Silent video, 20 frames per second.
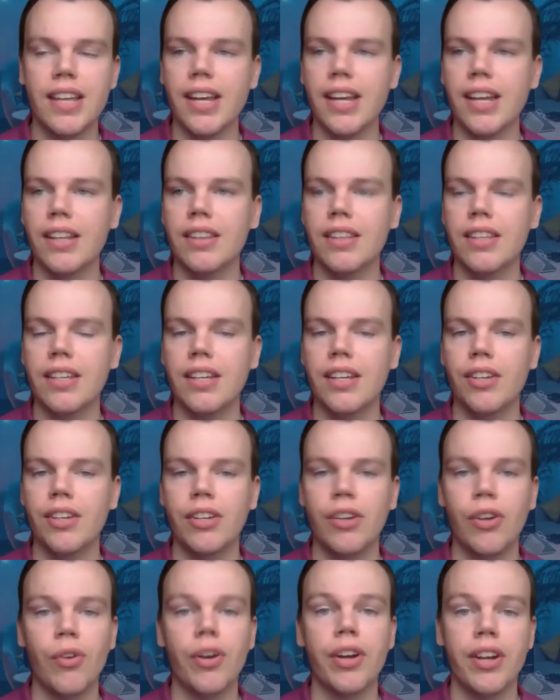and
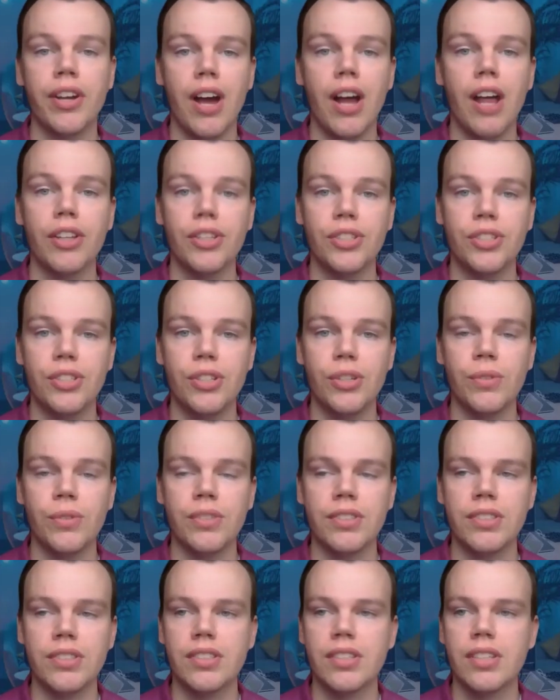the current college
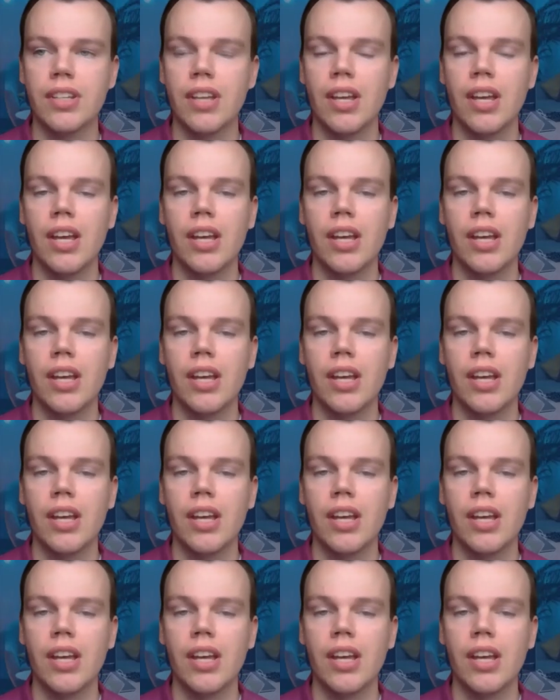students.